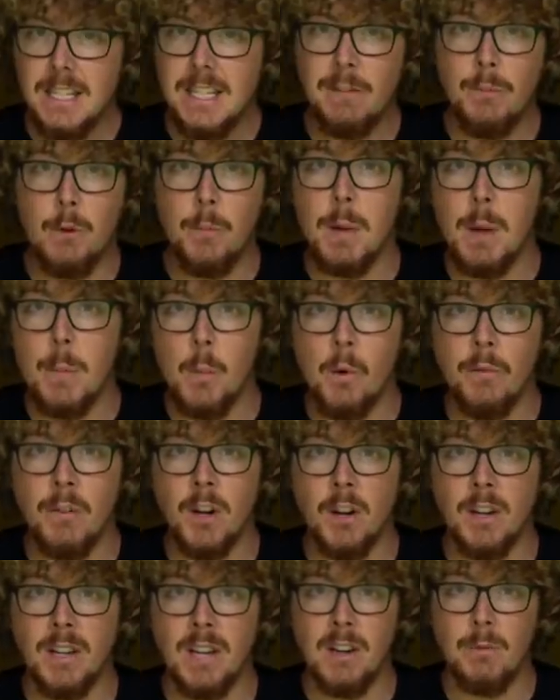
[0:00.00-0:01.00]
To give you a bit more of an
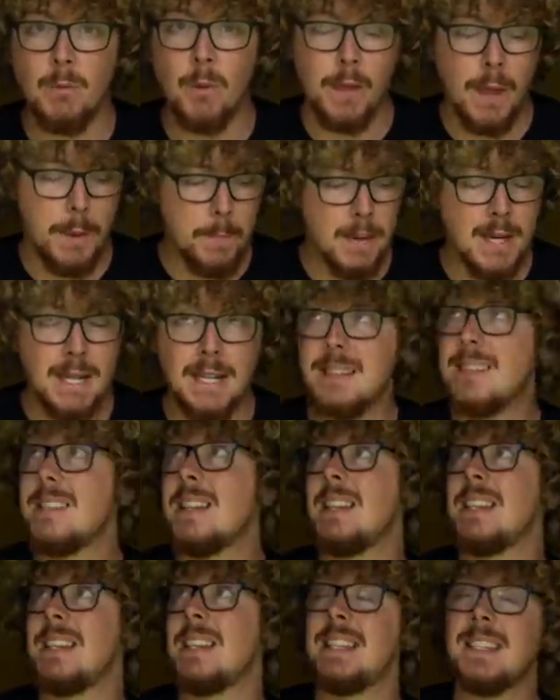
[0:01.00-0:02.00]
idea of what that means,
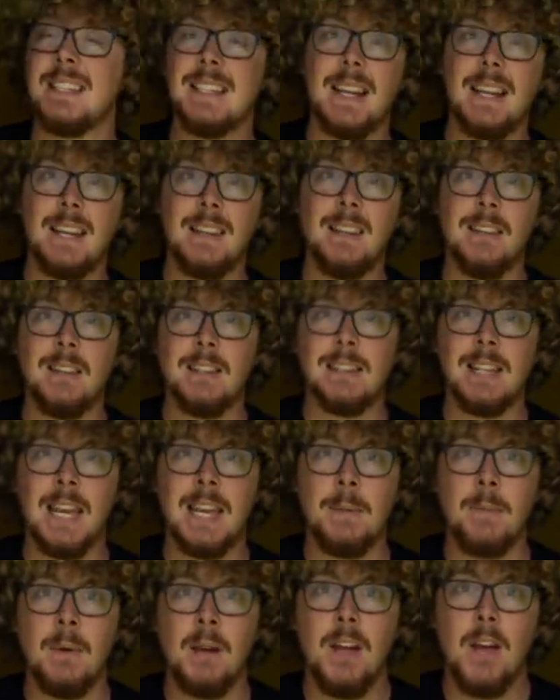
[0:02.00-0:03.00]
it's exactly the
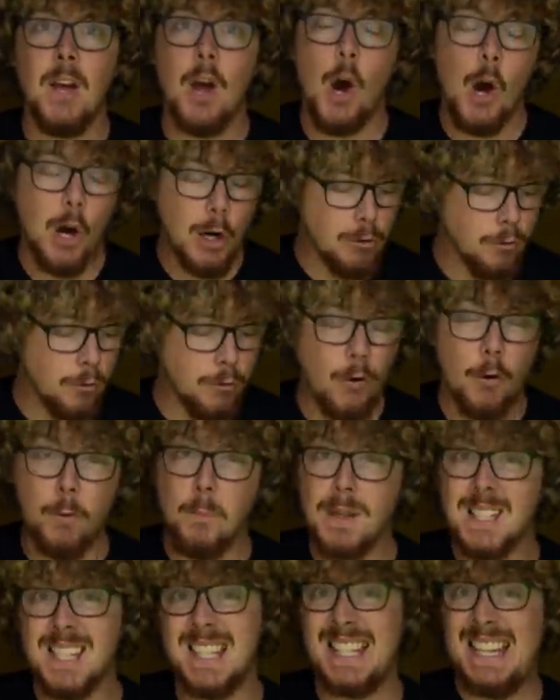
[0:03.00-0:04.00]
same
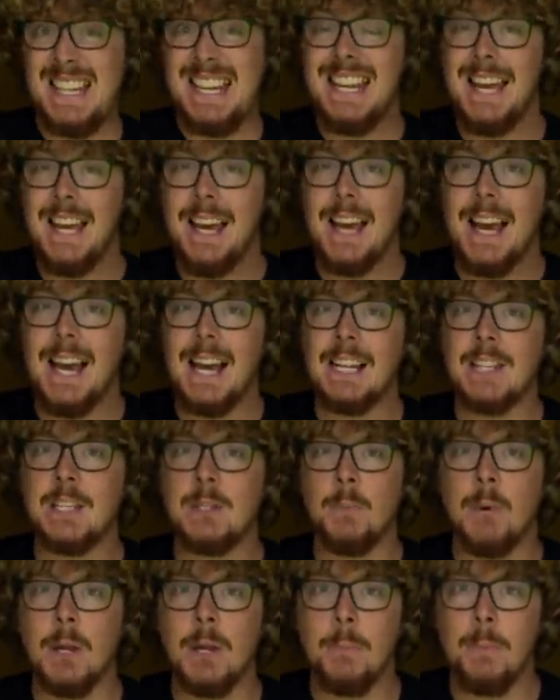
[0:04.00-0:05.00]
hydrophobicity
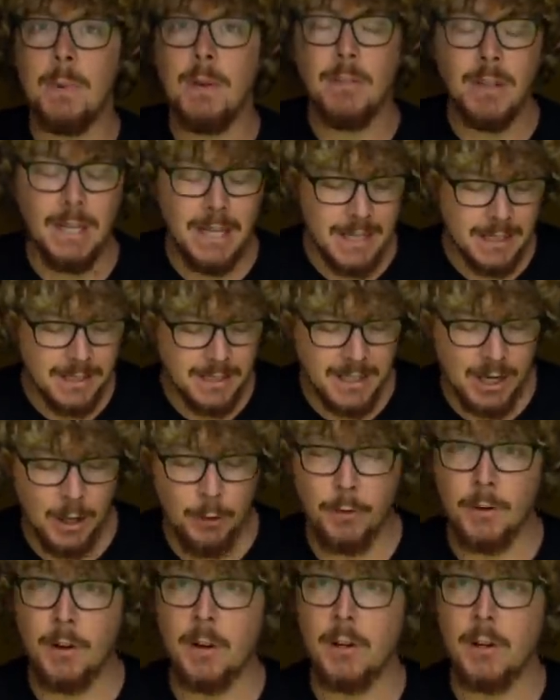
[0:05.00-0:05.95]
as my bivvy itself,